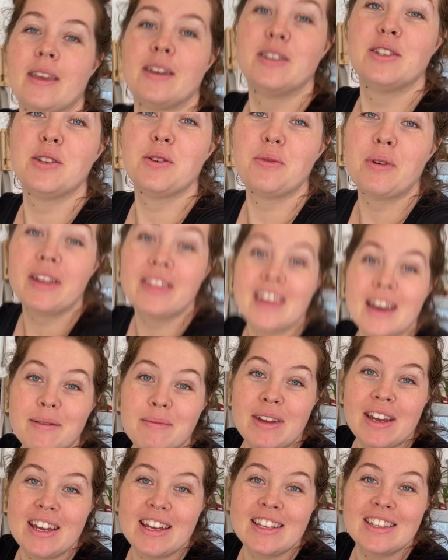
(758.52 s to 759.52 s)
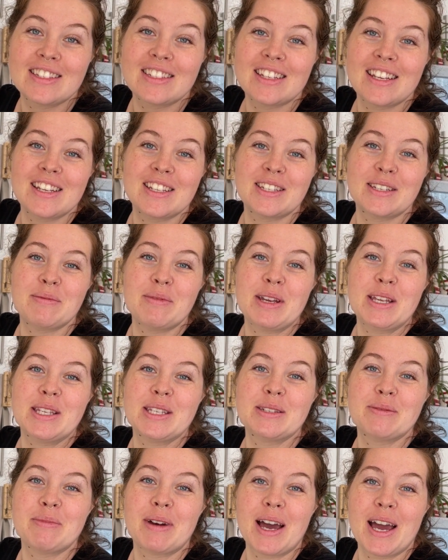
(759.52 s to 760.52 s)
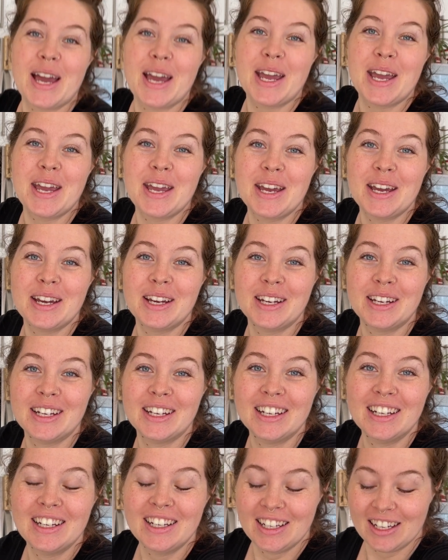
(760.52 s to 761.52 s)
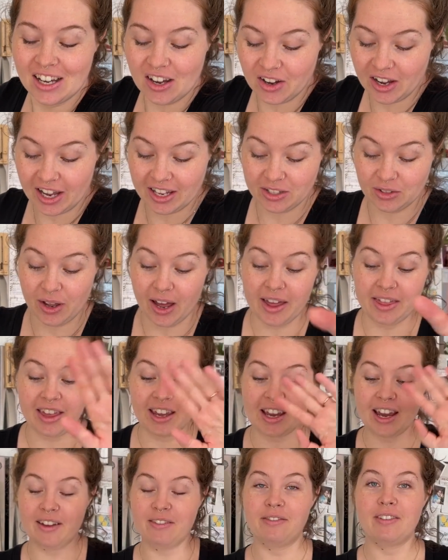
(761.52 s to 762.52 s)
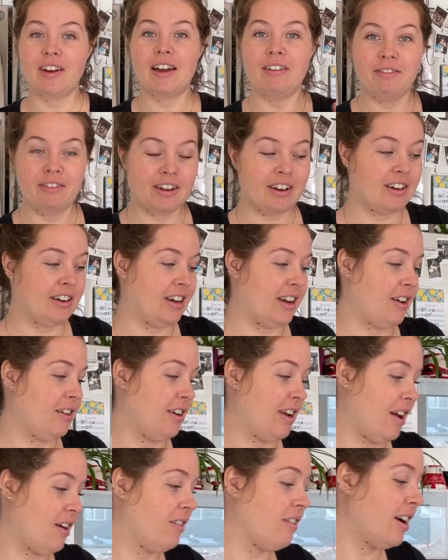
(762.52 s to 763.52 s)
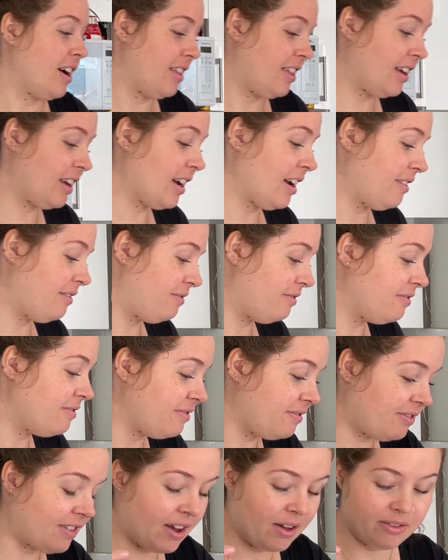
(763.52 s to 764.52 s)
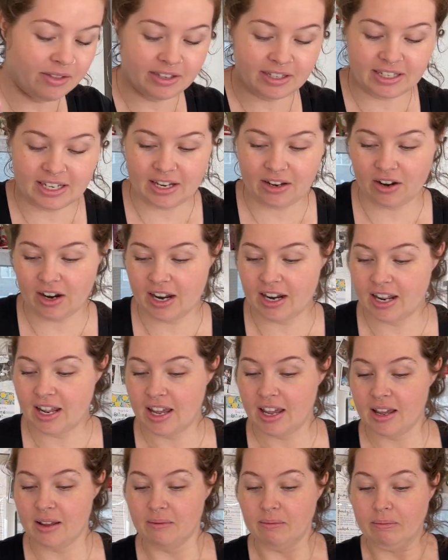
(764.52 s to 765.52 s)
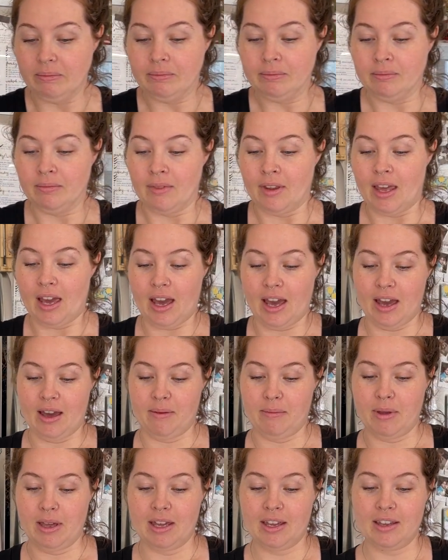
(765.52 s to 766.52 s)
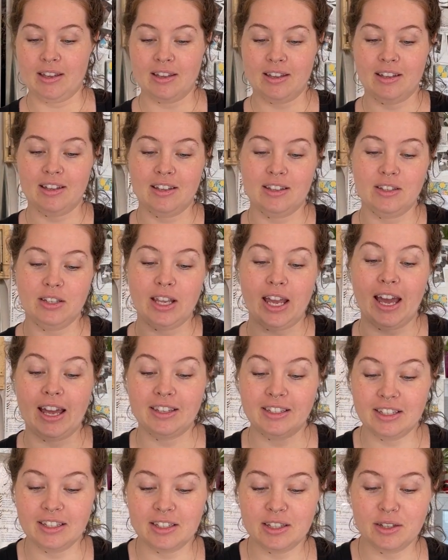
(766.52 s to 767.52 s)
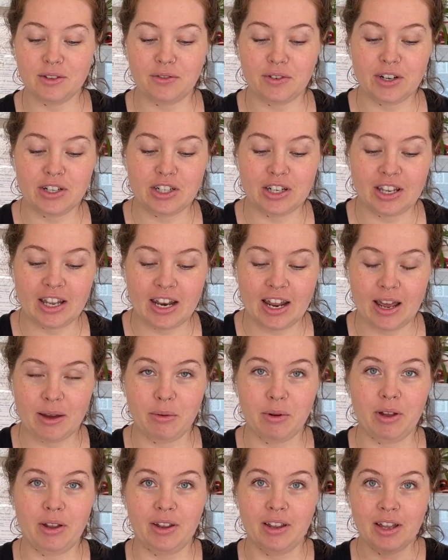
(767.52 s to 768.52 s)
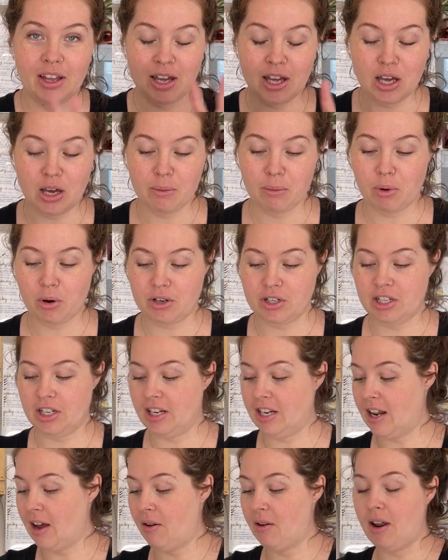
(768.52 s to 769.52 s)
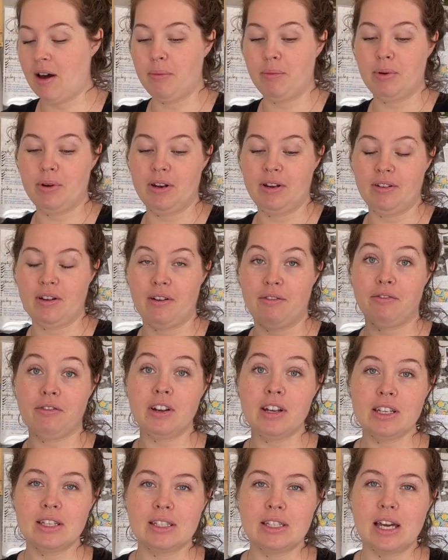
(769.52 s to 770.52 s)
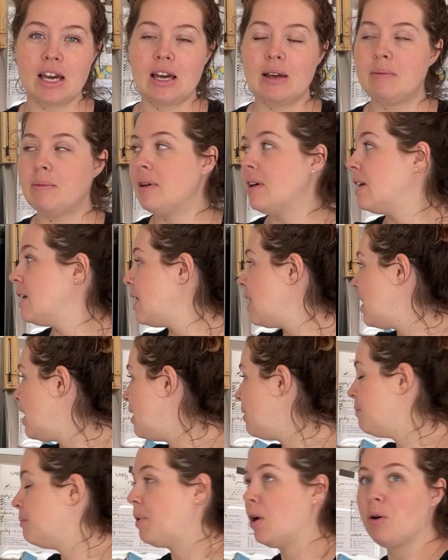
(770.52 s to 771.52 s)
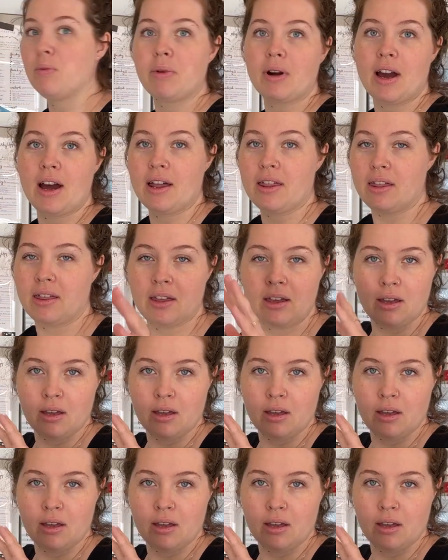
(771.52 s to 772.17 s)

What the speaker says: So what that means is it means my, okay, so I think I figured it out now. I think I found the secret. So yeah, it sits in the fridge and then I will portion it out. I'll freeze some bone broth.